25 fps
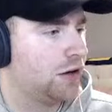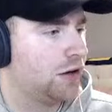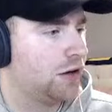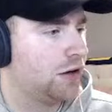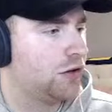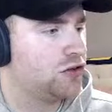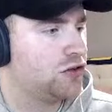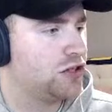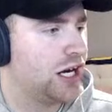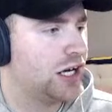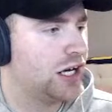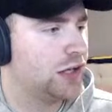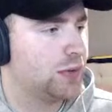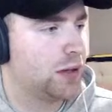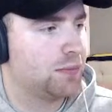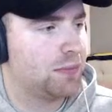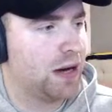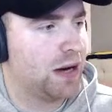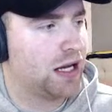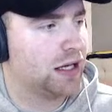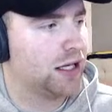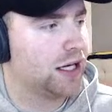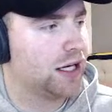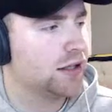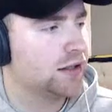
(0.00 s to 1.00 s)
chase by
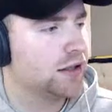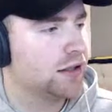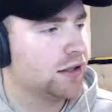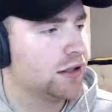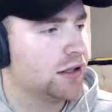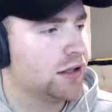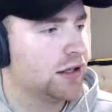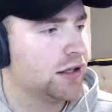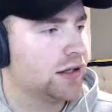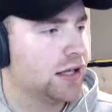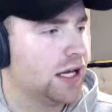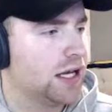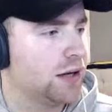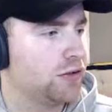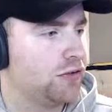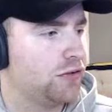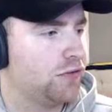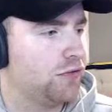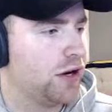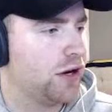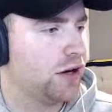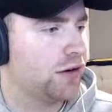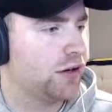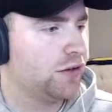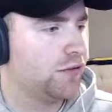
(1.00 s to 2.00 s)
Butler. That was
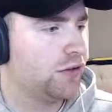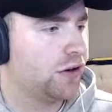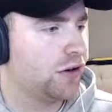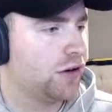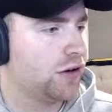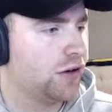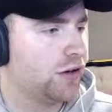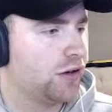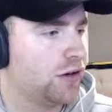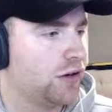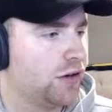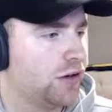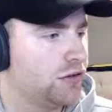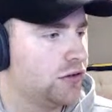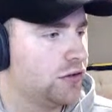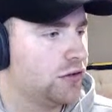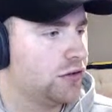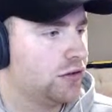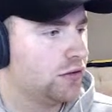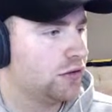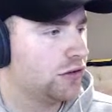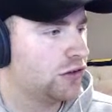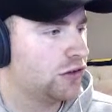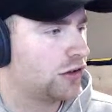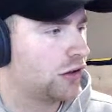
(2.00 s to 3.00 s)
very, very
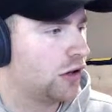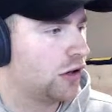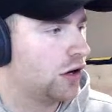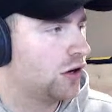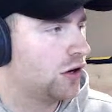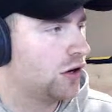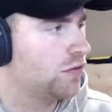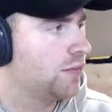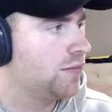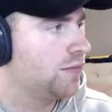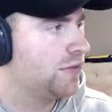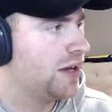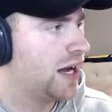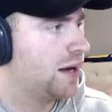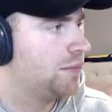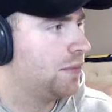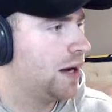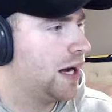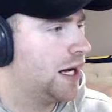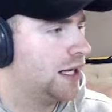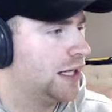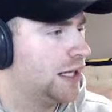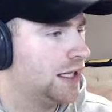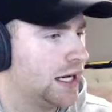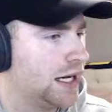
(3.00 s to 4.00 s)
slow from Zach
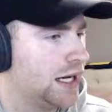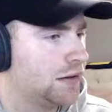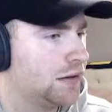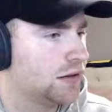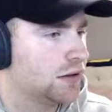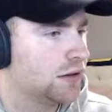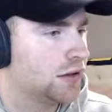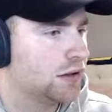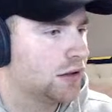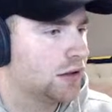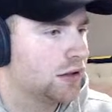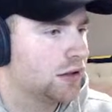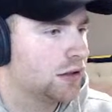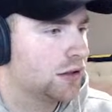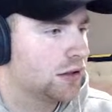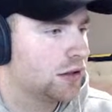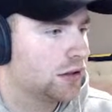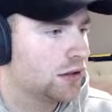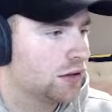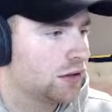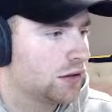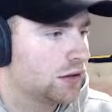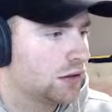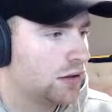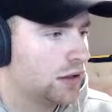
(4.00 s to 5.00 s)
Bailey then.
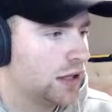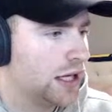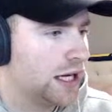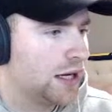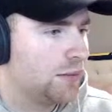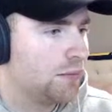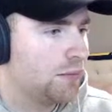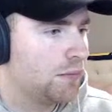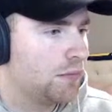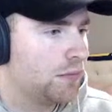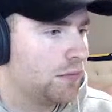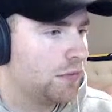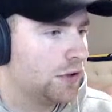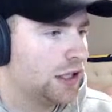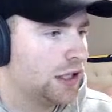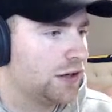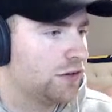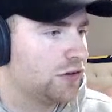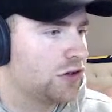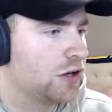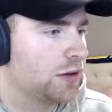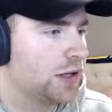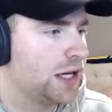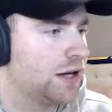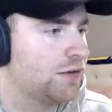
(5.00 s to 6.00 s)
Give
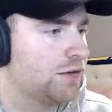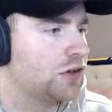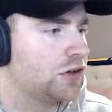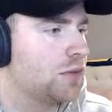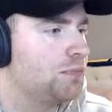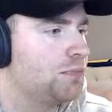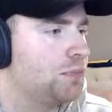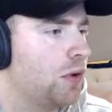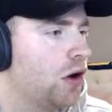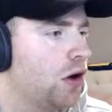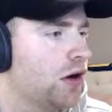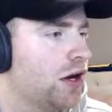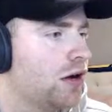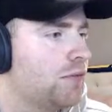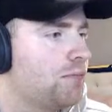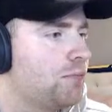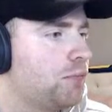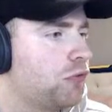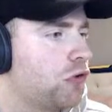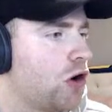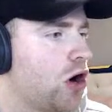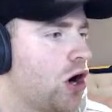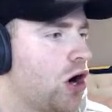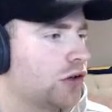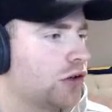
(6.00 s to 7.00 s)
it to Bonner.
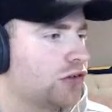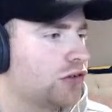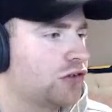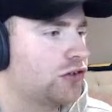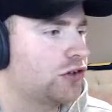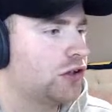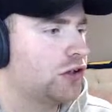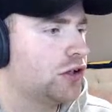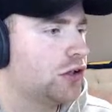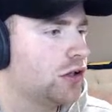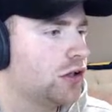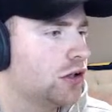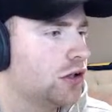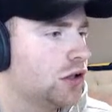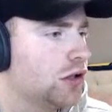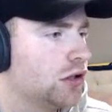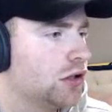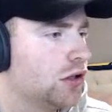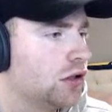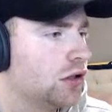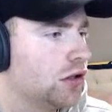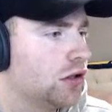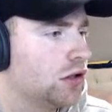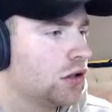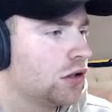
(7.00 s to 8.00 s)
Ross.
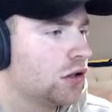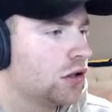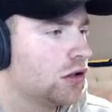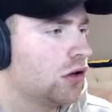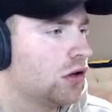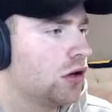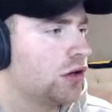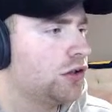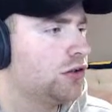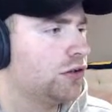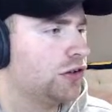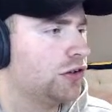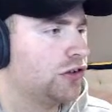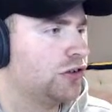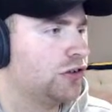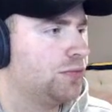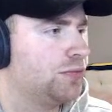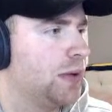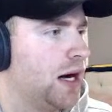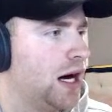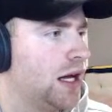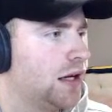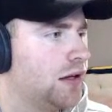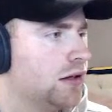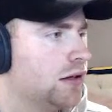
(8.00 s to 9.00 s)
God, you're a
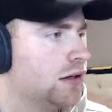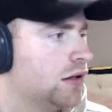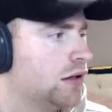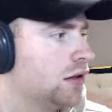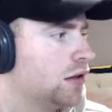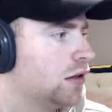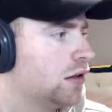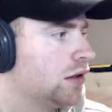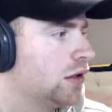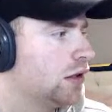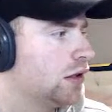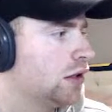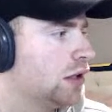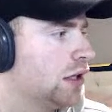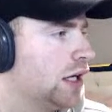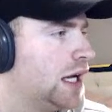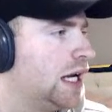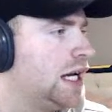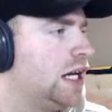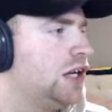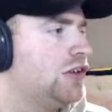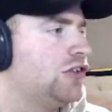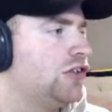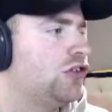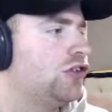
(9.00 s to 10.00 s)
spud.
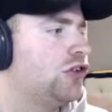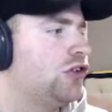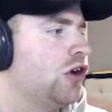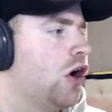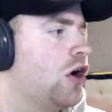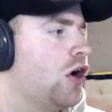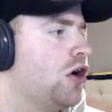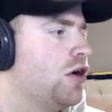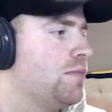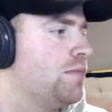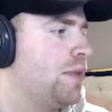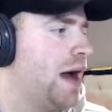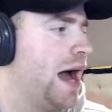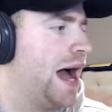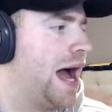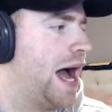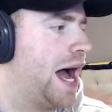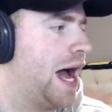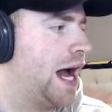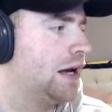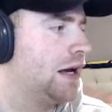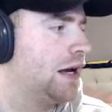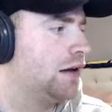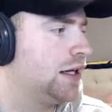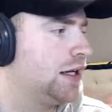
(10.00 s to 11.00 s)
He is so
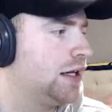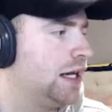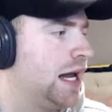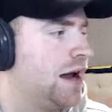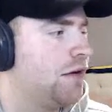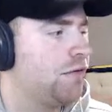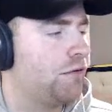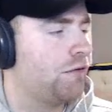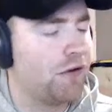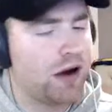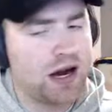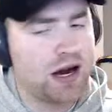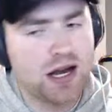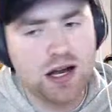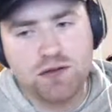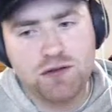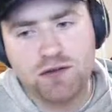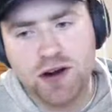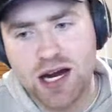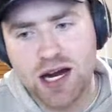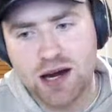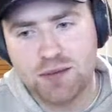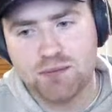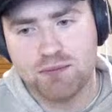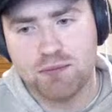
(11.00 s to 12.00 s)
bad. Get rid of
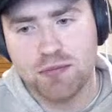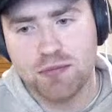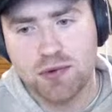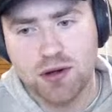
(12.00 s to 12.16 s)
him.